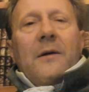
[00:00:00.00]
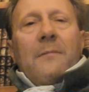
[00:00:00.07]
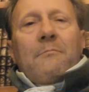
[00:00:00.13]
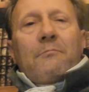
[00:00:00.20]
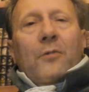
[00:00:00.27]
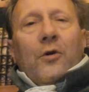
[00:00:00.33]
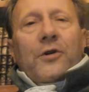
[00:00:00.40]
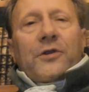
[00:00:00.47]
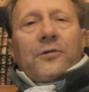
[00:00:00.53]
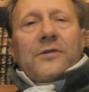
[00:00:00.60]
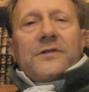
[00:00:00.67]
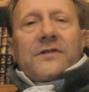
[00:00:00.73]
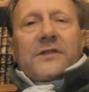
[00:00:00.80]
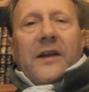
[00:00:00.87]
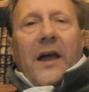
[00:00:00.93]

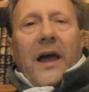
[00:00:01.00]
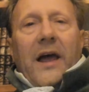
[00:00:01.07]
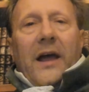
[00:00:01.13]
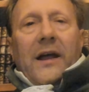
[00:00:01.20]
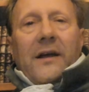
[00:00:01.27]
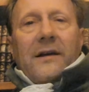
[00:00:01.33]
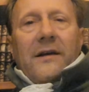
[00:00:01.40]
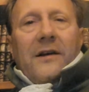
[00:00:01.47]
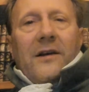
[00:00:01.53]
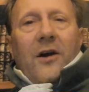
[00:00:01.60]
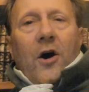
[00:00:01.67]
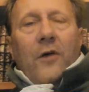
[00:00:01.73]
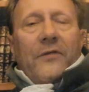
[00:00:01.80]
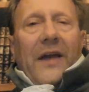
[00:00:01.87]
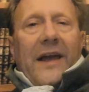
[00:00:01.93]
murderous gang
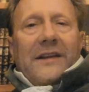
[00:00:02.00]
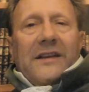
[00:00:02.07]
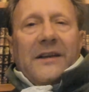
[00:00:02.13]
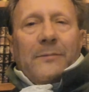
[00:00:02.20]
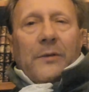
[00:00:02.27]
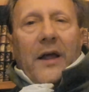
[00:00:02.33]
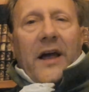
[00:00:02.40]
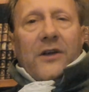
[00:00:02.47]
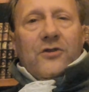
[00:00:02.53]
of anti-black